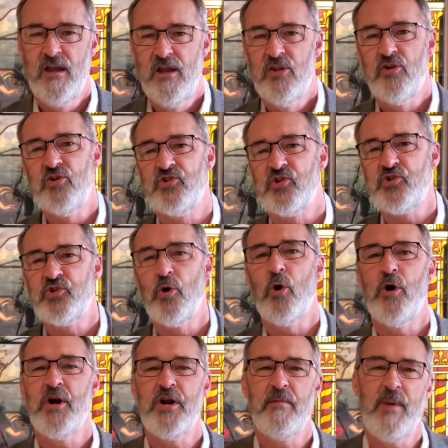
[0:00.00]
There's a
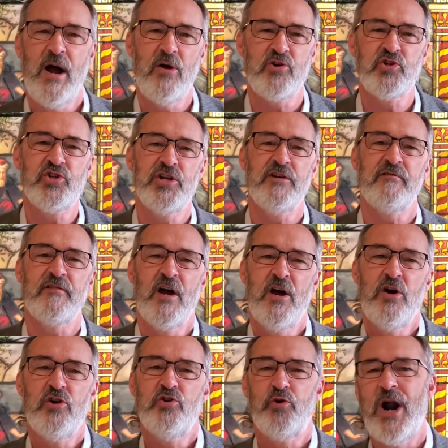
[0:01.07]
story about
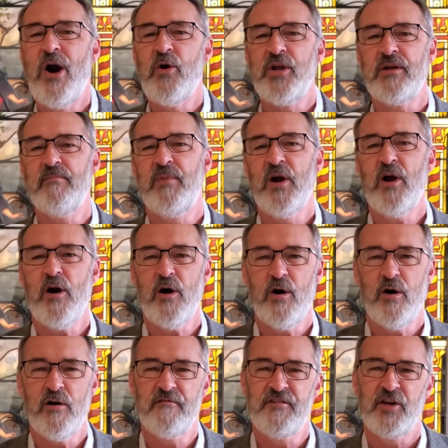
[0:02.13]
Chief Drowning
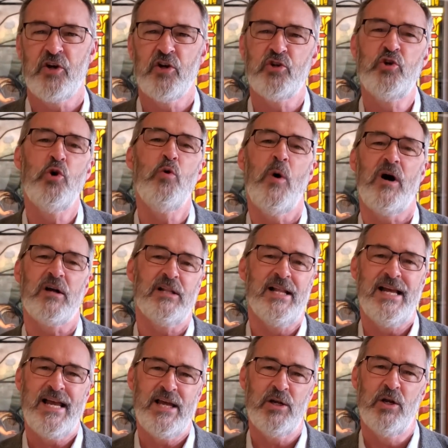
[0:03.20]
Bear of the Kituwah
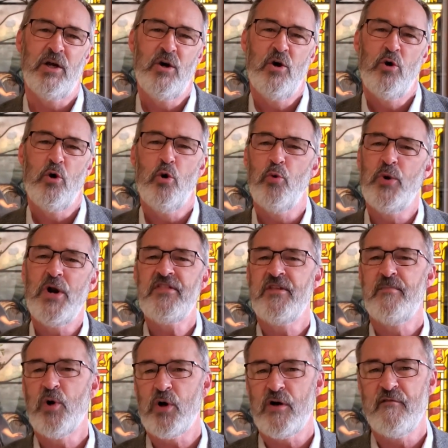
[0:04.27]
clan who read the
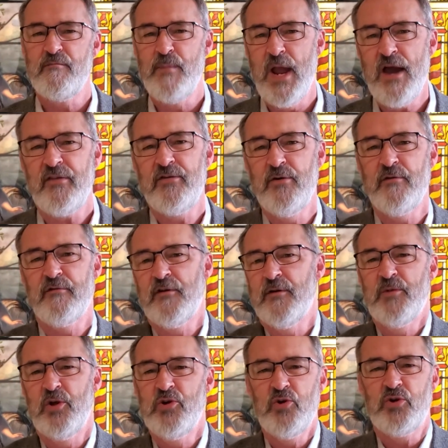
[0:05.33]
book of Matthew
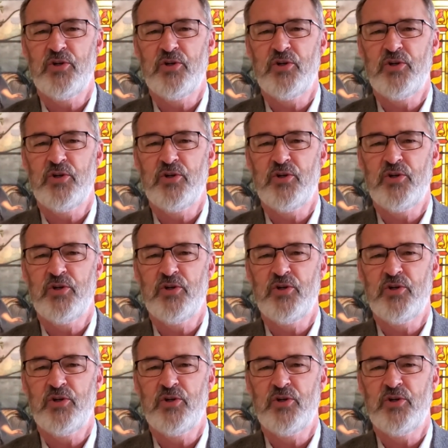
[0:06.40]
from the New